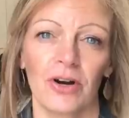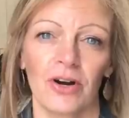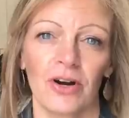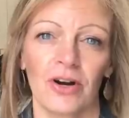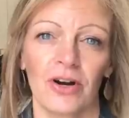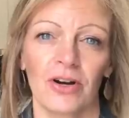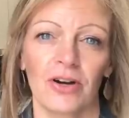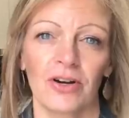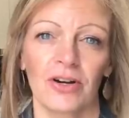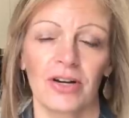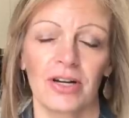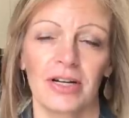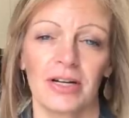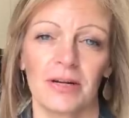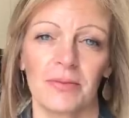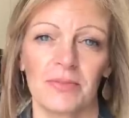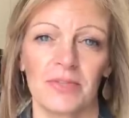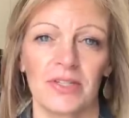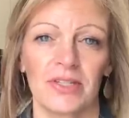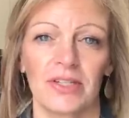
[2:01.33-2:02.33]
are
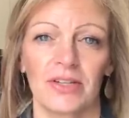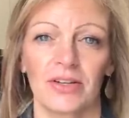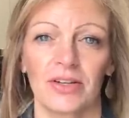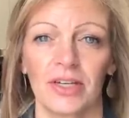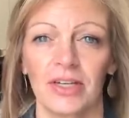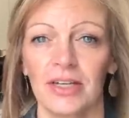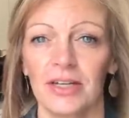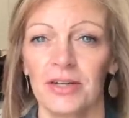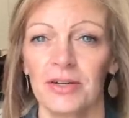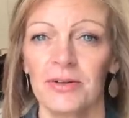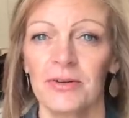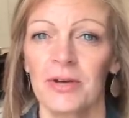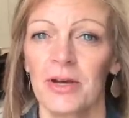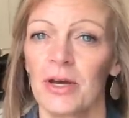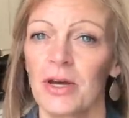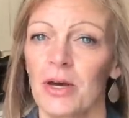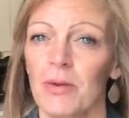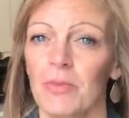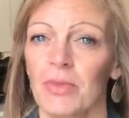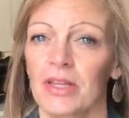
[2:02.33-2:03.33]
um, still here.
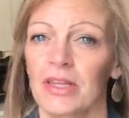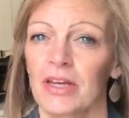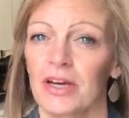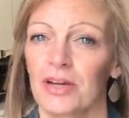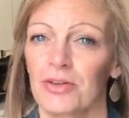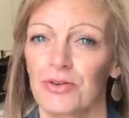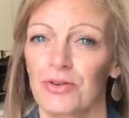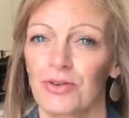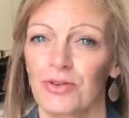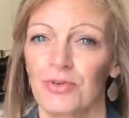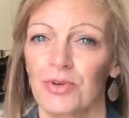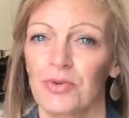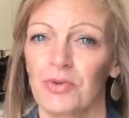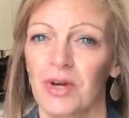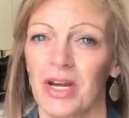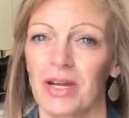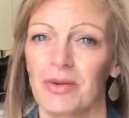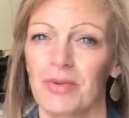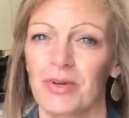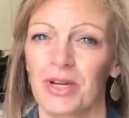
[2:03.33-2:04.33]
But the other three were
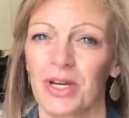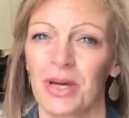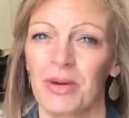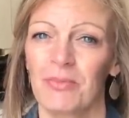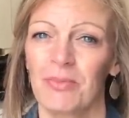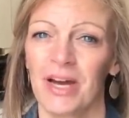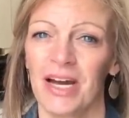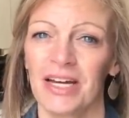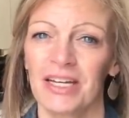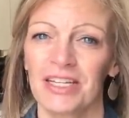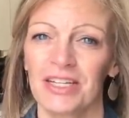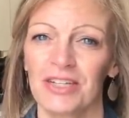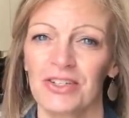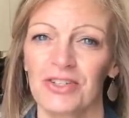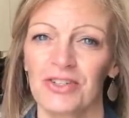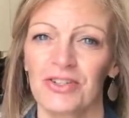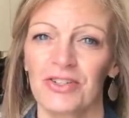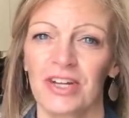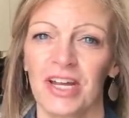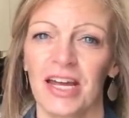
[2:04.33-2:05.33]
able to come back
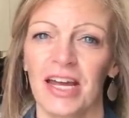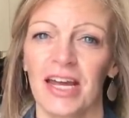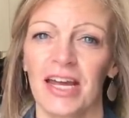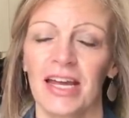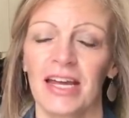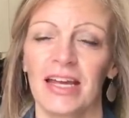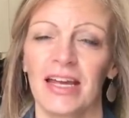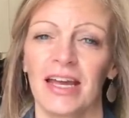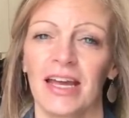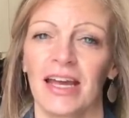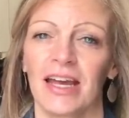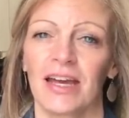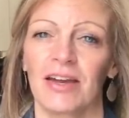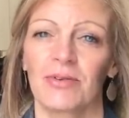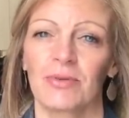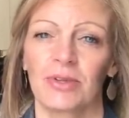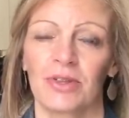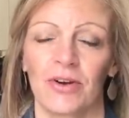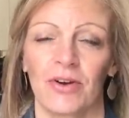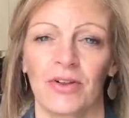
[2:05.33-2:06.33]
yesterday
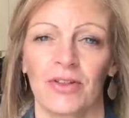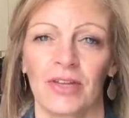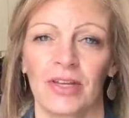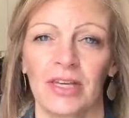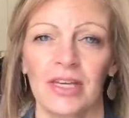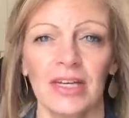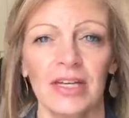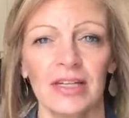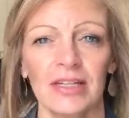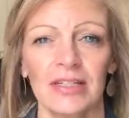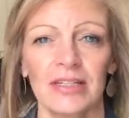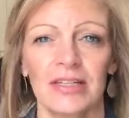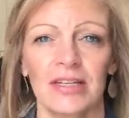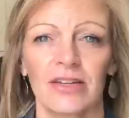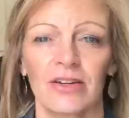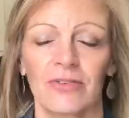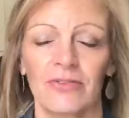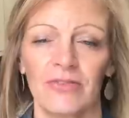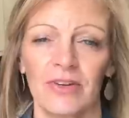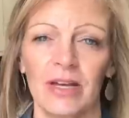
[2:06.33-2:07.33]
and with all the kids and
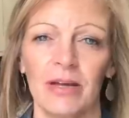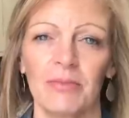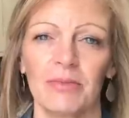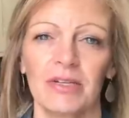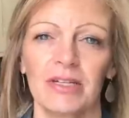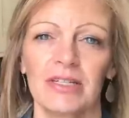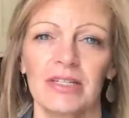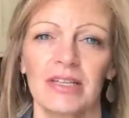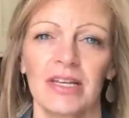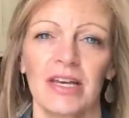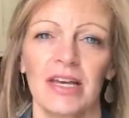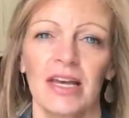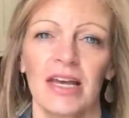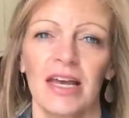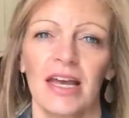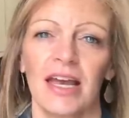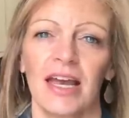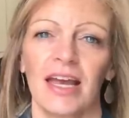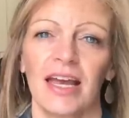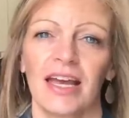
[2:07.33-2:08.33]
their families.
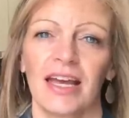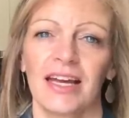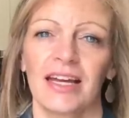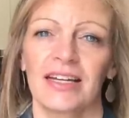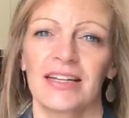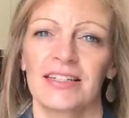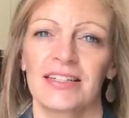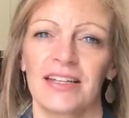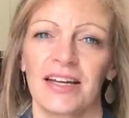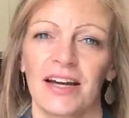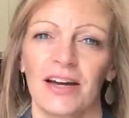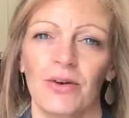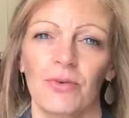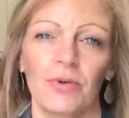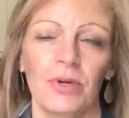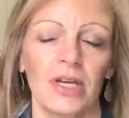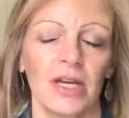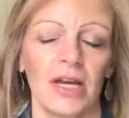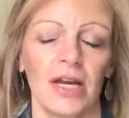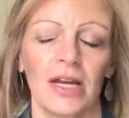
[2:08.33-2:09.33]
And uh,
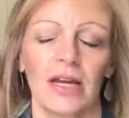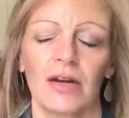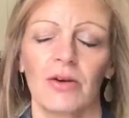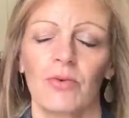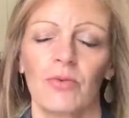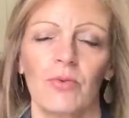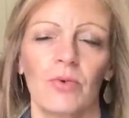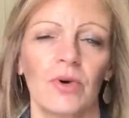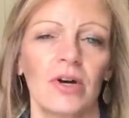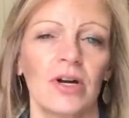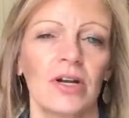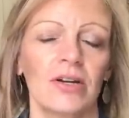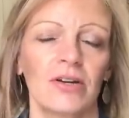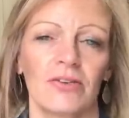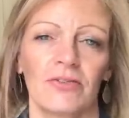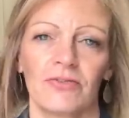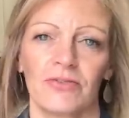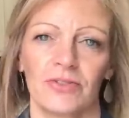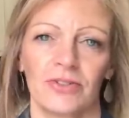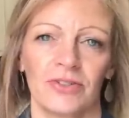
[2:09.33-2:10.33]
we had a
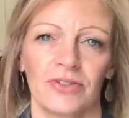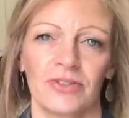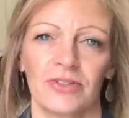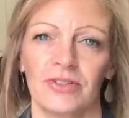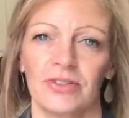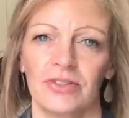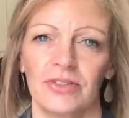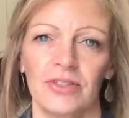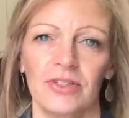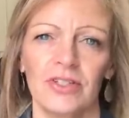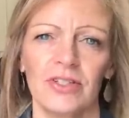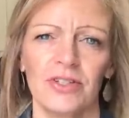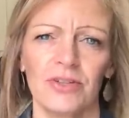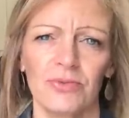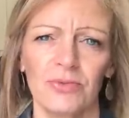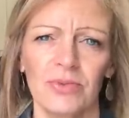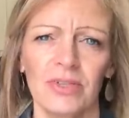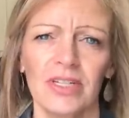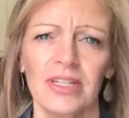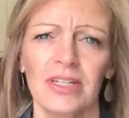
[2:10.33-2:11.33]
wonderful, just a
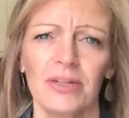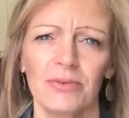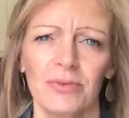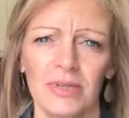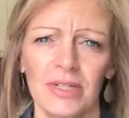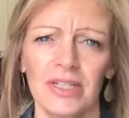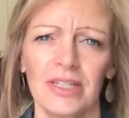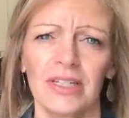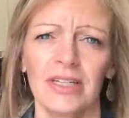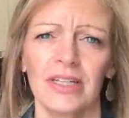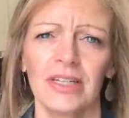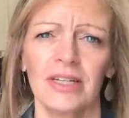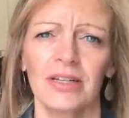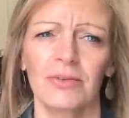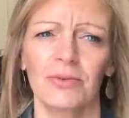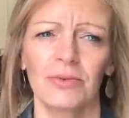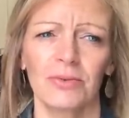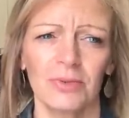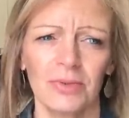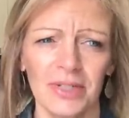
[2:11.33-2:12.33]
really, really,
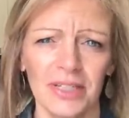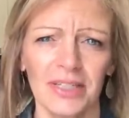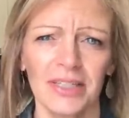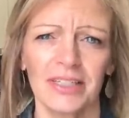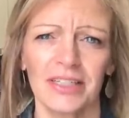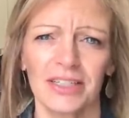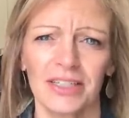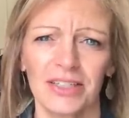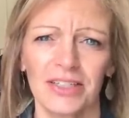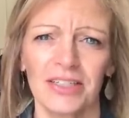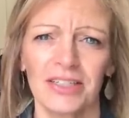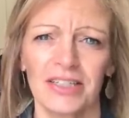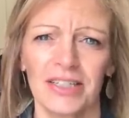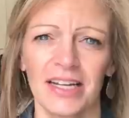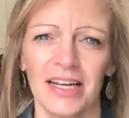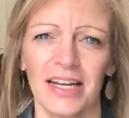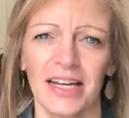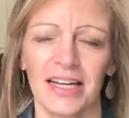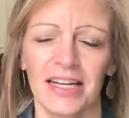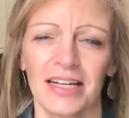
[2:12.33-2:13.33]
really good
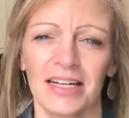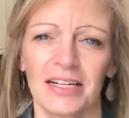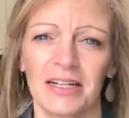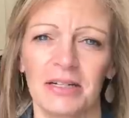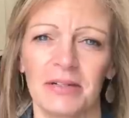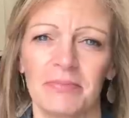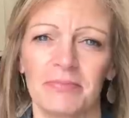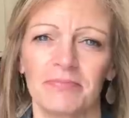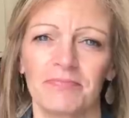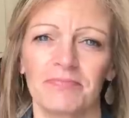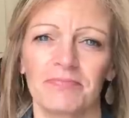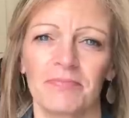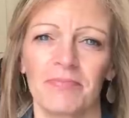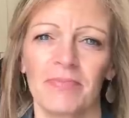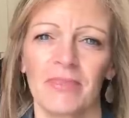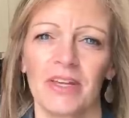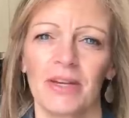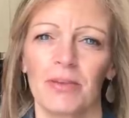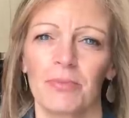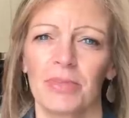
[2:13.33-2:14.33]
day. Um,
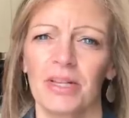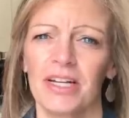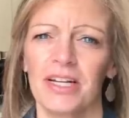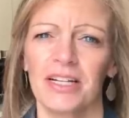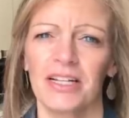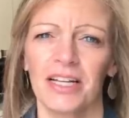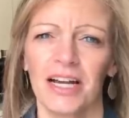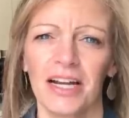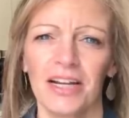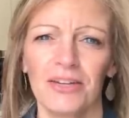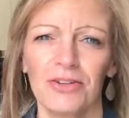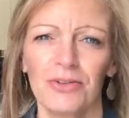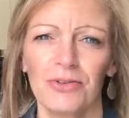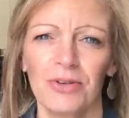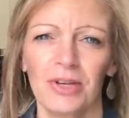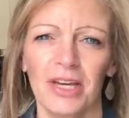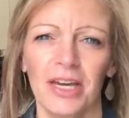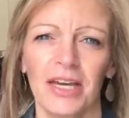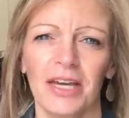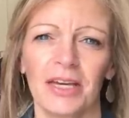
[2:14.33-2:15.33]
played a lot of new
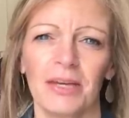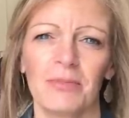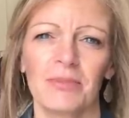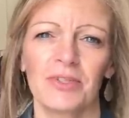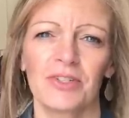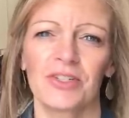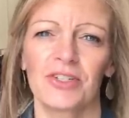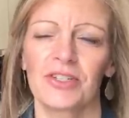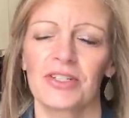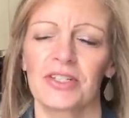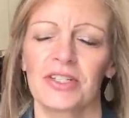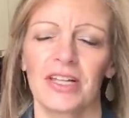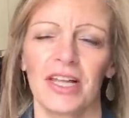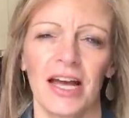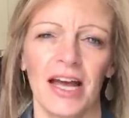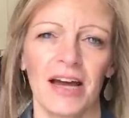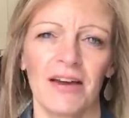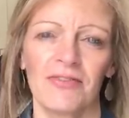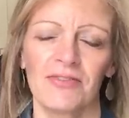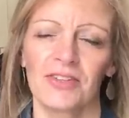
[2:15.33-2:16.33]
games, just
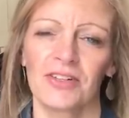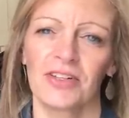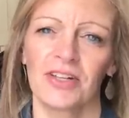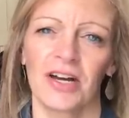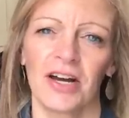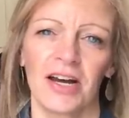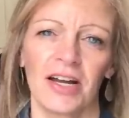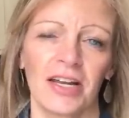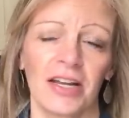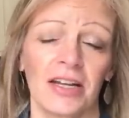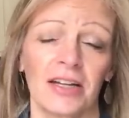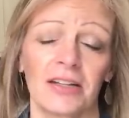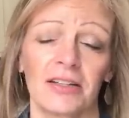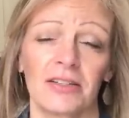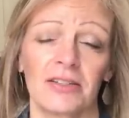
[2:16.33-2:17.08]
laughed a lot, ate